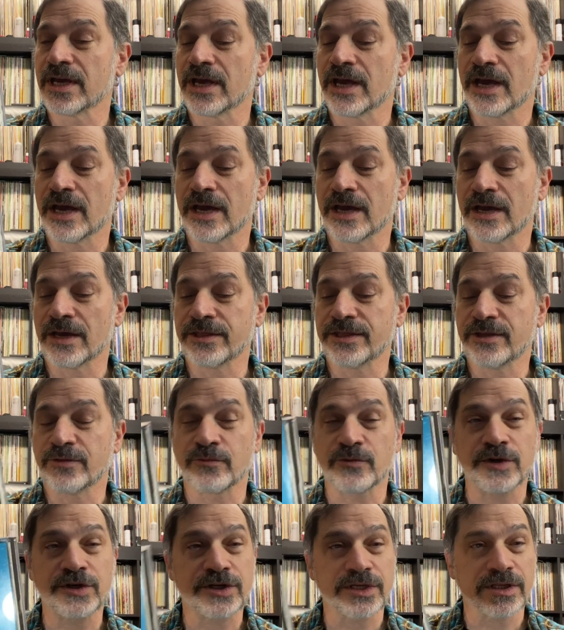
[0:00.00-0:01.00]
The
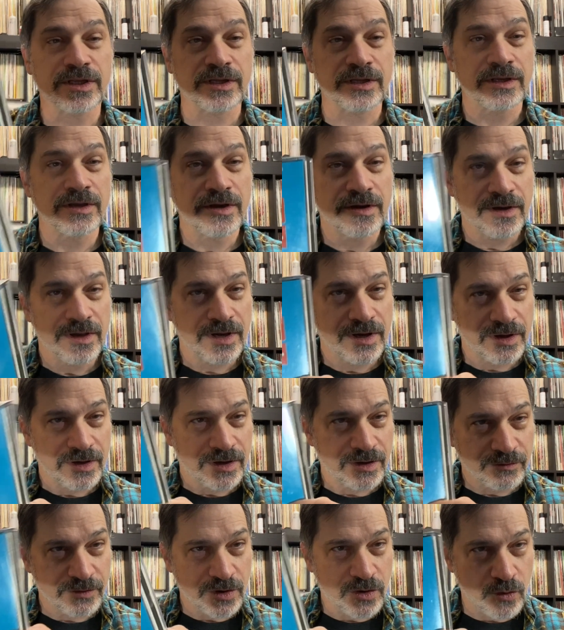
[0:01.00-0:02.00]
original
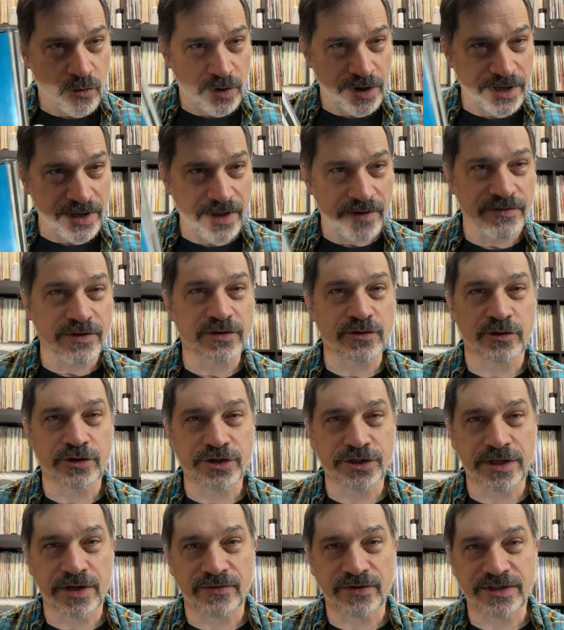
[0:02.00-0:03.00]
recording of The
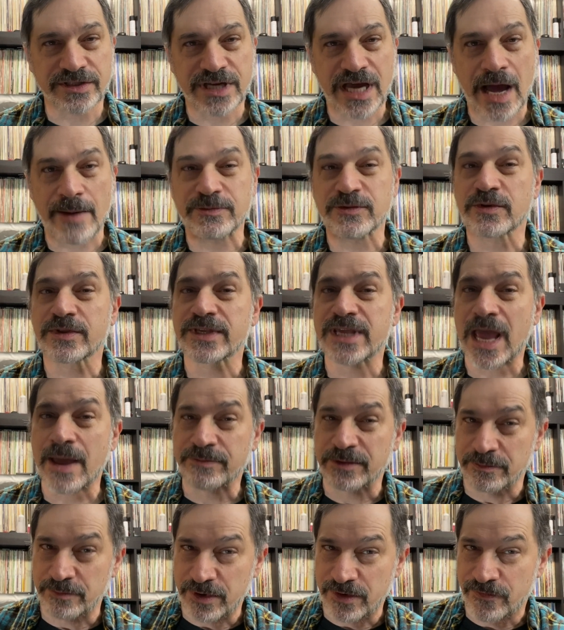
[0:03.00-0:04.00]
Torture Never Stops with
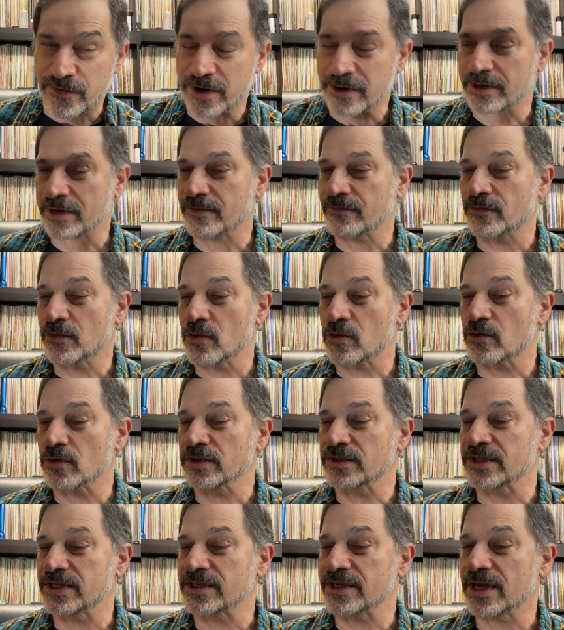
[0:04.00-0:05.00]
Captain Beefheart on
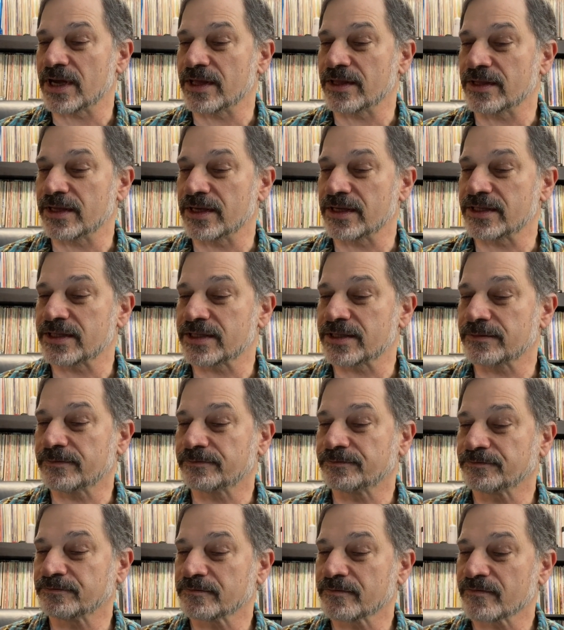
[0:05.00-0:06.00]
vocals is on this.
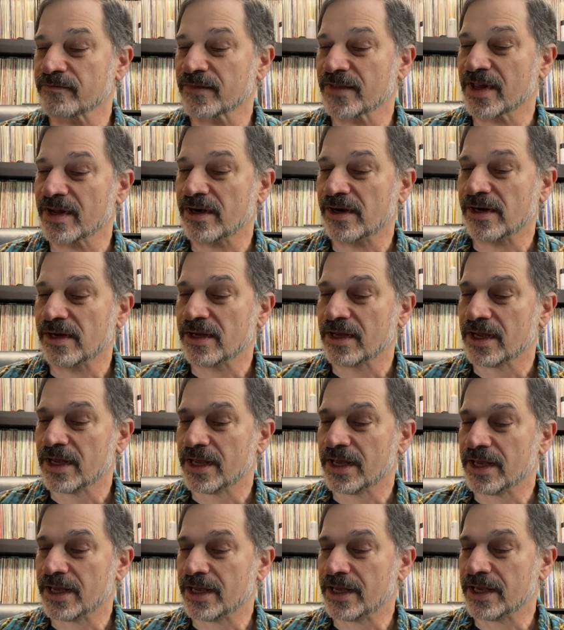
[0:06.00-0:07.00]

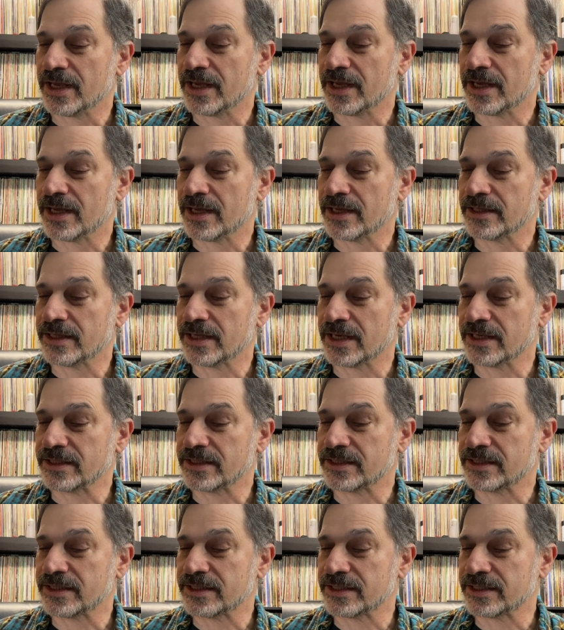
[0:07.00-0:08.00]
And
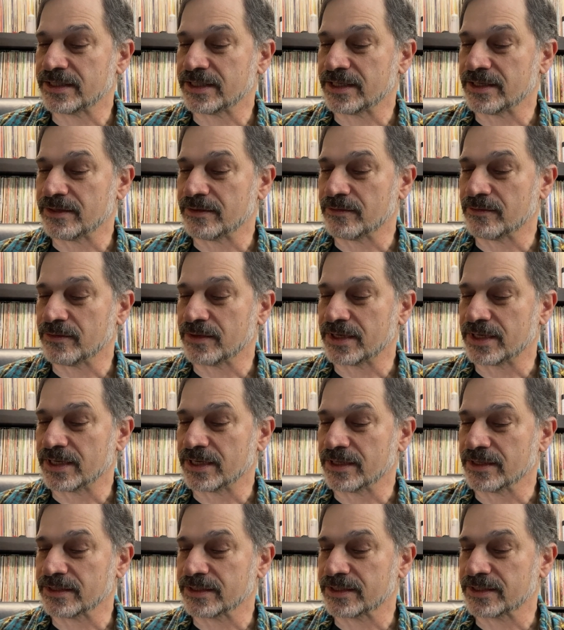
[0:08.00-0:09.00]
let's see, what
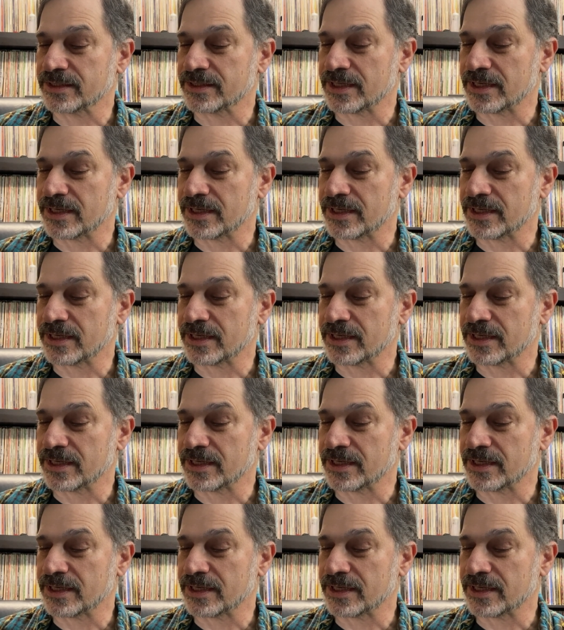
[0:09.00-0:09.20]
else?